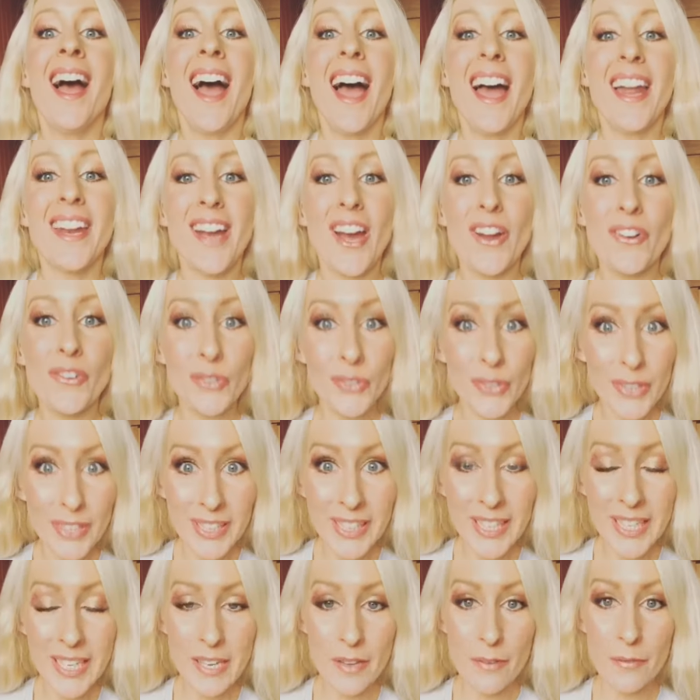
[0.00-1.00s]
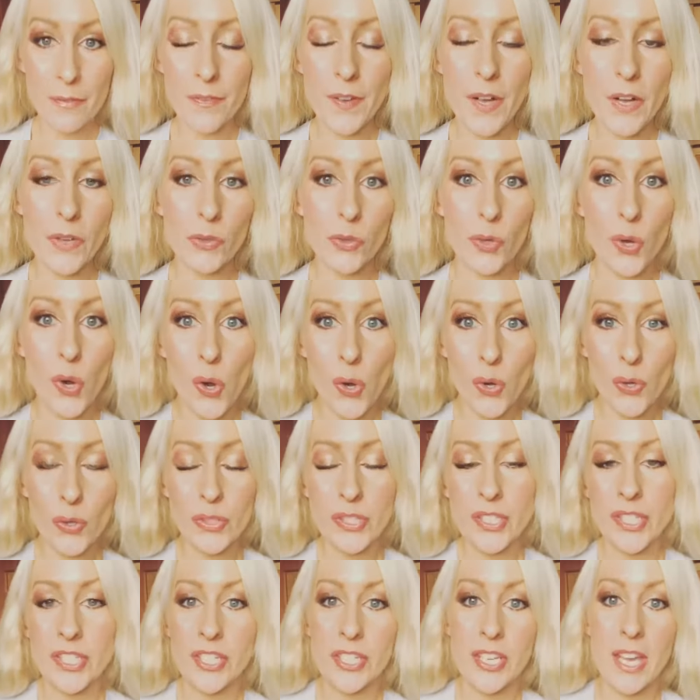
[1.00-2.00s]
And I really felt
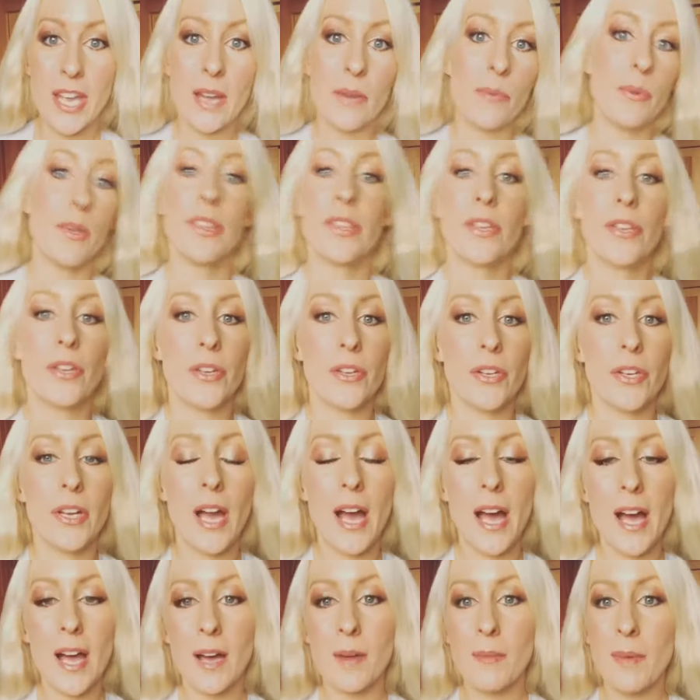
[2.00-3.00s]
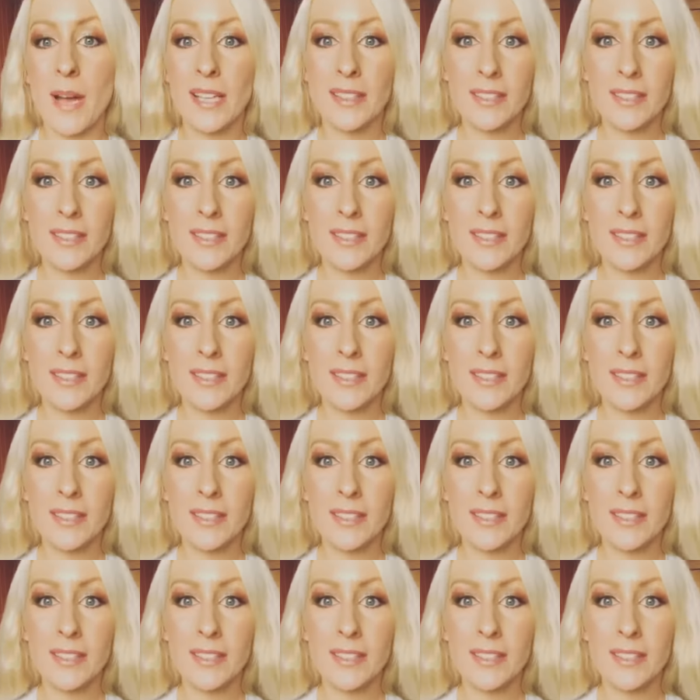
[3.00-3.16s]
called to share with you um,